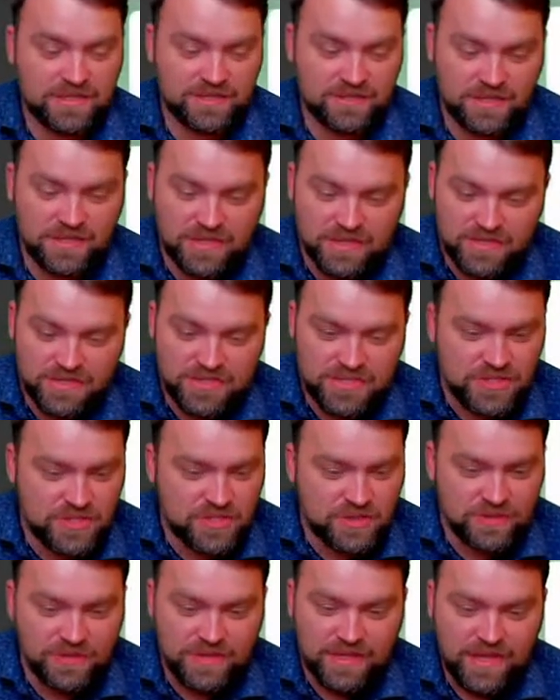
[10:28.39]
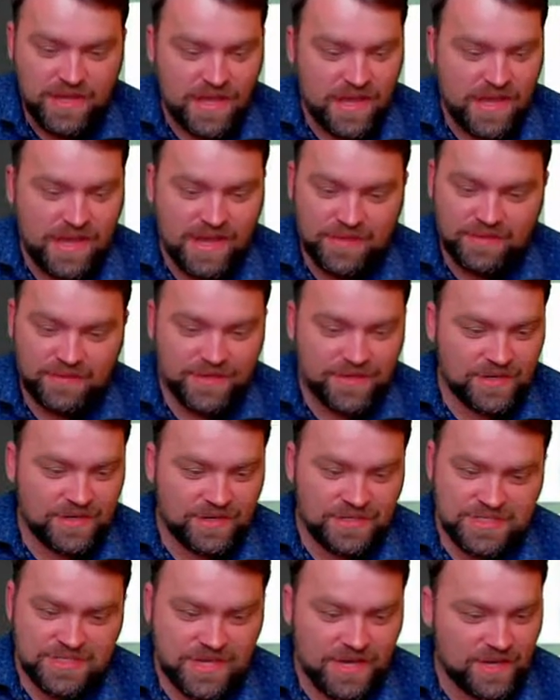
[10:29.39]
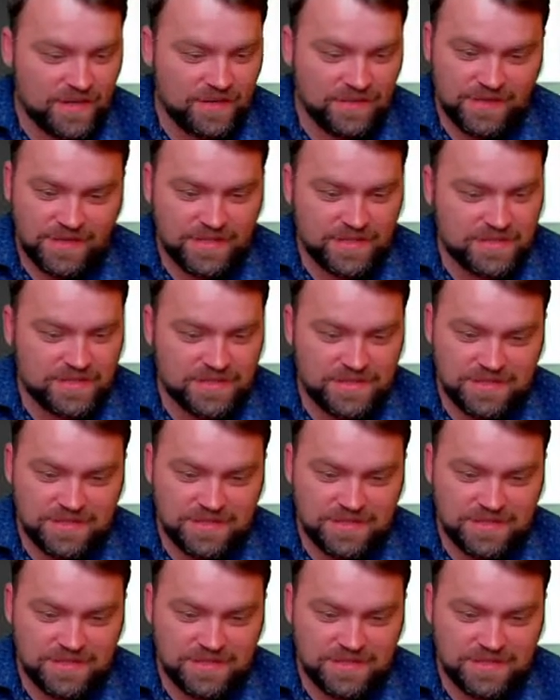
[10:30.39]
in Kherson, and they're saying that